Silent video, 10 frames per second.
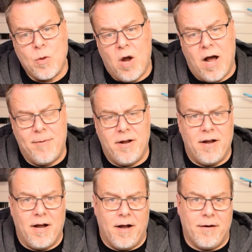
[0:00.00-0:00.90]
I'm going
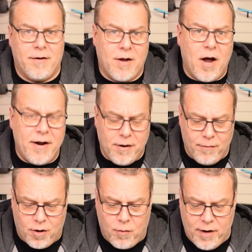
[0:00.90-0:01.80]
to cut here
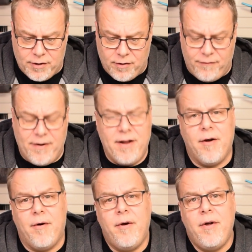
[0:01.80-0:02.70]
real quick to the
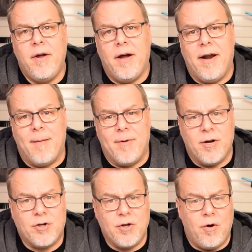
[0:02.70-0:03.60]
video, and I'm going to
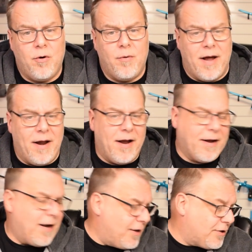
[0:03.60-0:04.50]
show, I
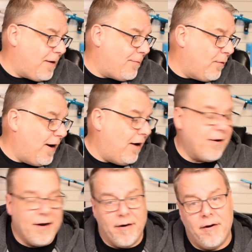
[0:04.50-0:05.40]
kind of skipped around
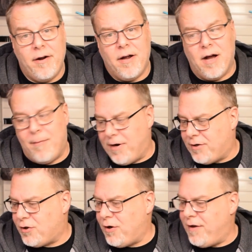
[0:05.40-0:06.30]
here. I'm going to
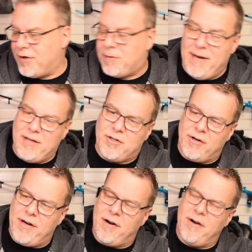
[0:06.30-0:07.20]
show you the
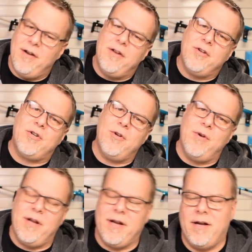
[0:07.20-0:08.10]
Speedster here
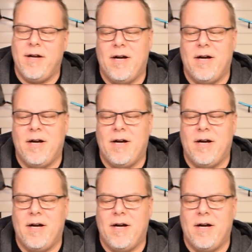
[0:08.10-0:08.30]
shooting, like